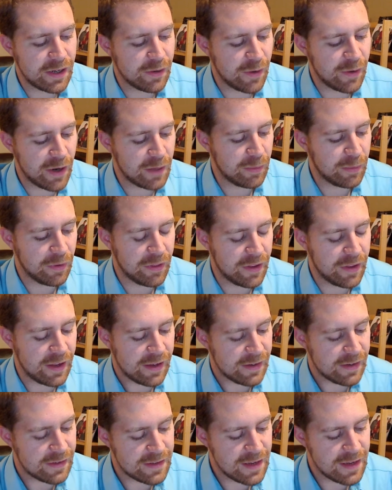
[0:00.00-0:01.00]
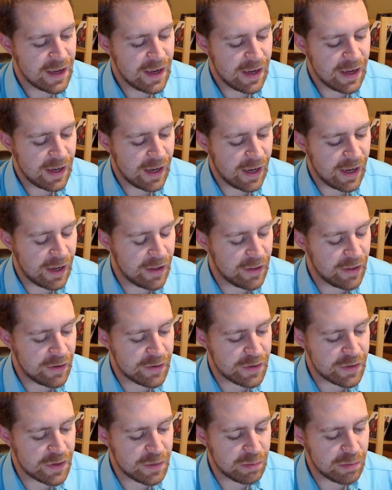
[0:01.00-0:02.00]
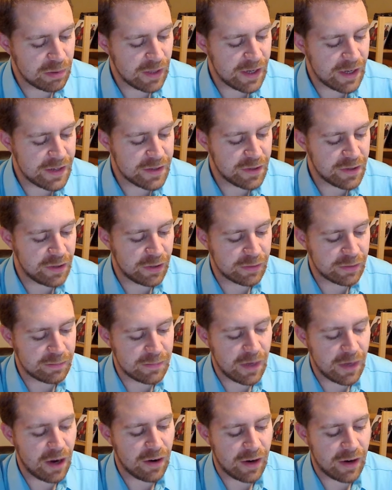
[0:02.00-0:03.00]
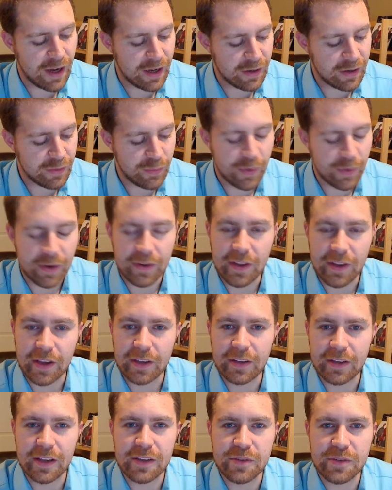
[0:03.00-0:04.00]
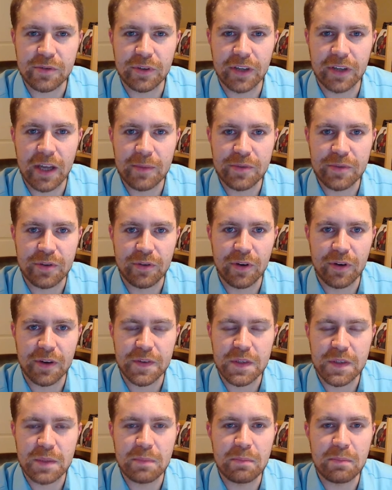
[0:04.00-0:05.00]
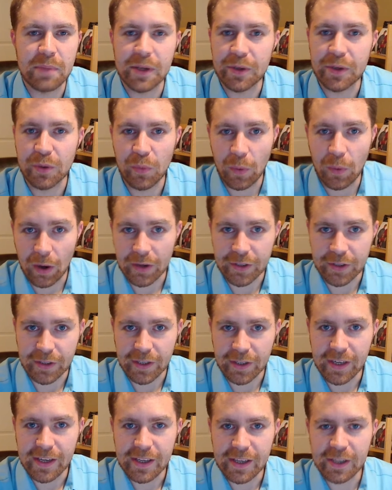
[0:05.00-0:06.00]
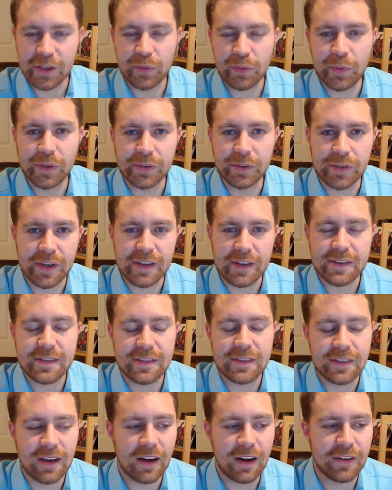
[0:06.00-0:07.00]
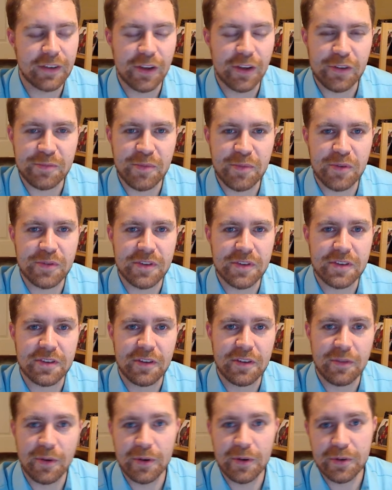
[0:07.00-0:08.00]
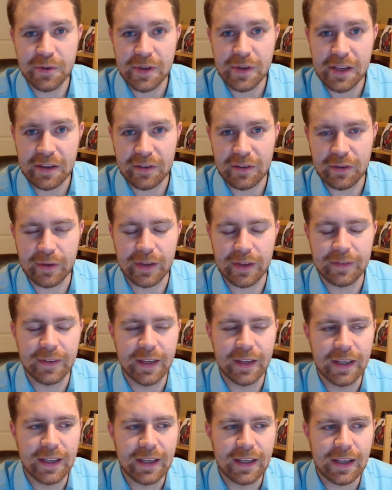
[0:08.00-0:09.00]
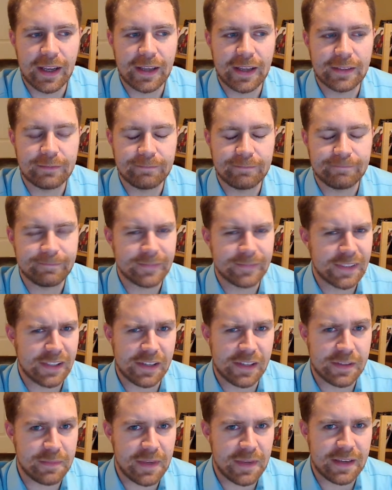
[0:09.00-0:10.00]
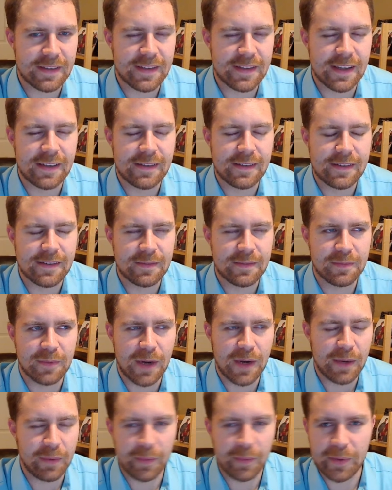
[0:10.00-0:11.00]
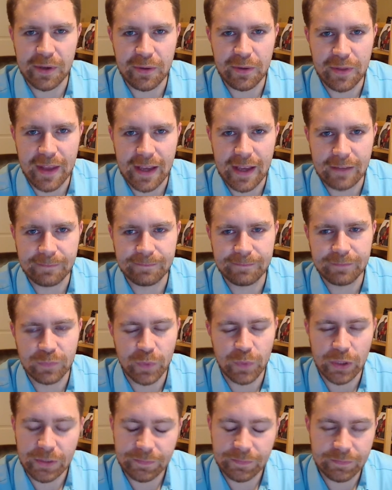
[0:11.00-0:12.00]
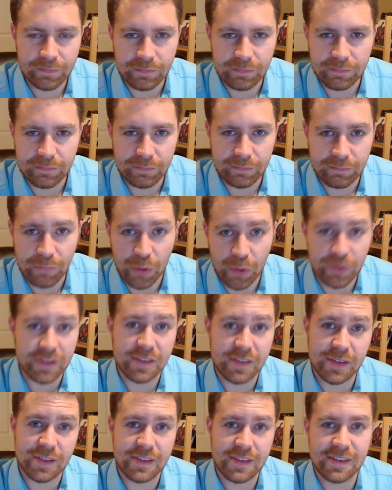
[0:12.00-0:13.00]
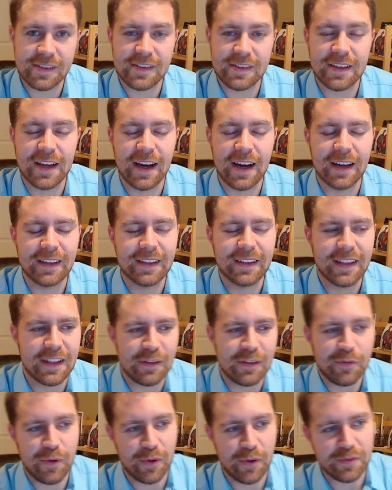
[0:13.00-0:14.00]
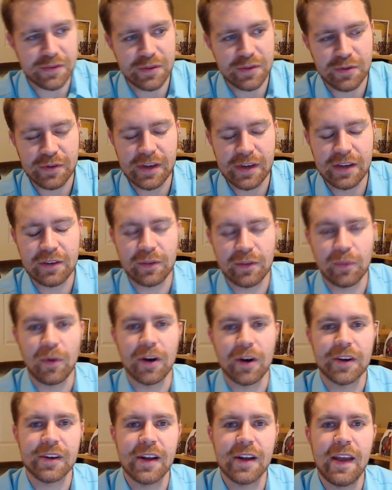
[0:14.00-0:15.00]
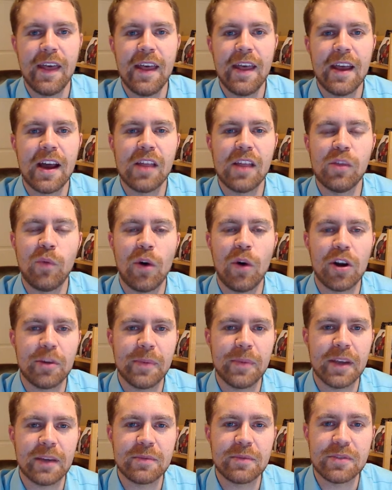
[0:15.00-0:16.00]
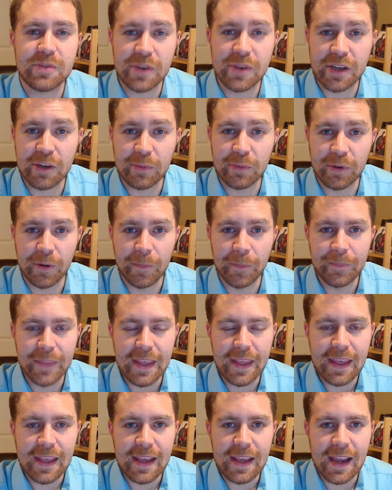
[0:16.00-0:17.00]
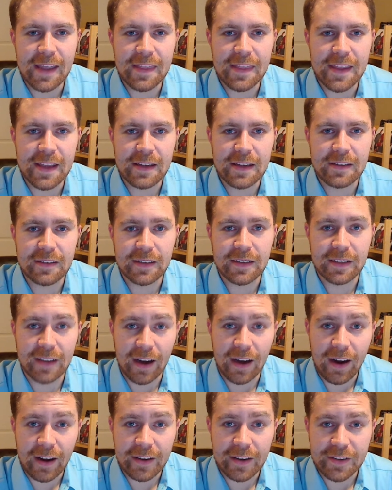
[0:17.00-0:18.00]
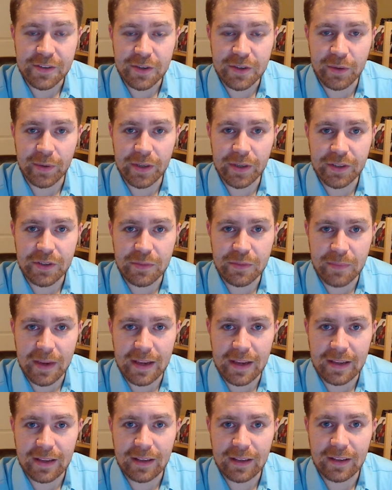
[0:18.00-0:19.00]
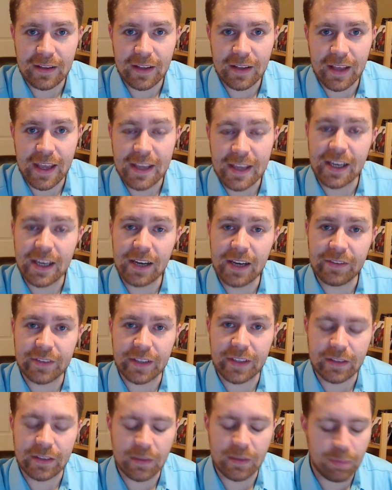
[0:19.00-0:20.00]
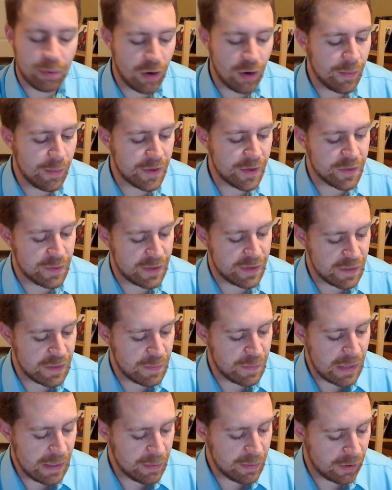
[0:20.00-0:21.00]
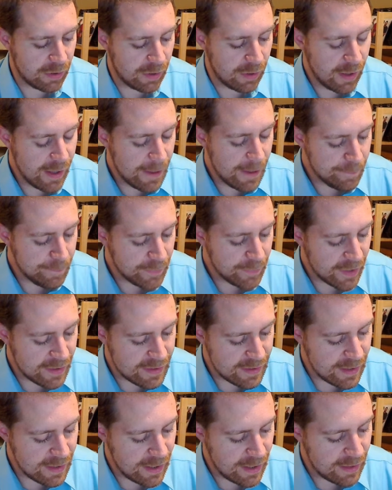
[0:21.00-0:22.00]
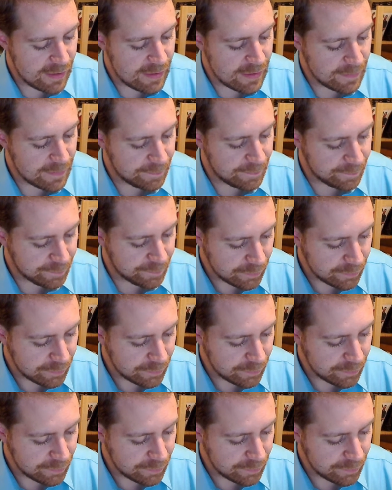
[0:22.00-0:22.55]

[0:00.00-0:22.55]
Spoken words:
incredible things. There's this place called Marah, where Israel comes across some bitter water in the wilderness, and God tells Moses to throw a tree into it. And it doesn't make sense. Why would we do that? Well, Moses listens to God. He throws the tree into the water, and the water becomes drinkable. And then God is going to make a covenant, a promise with these people. It says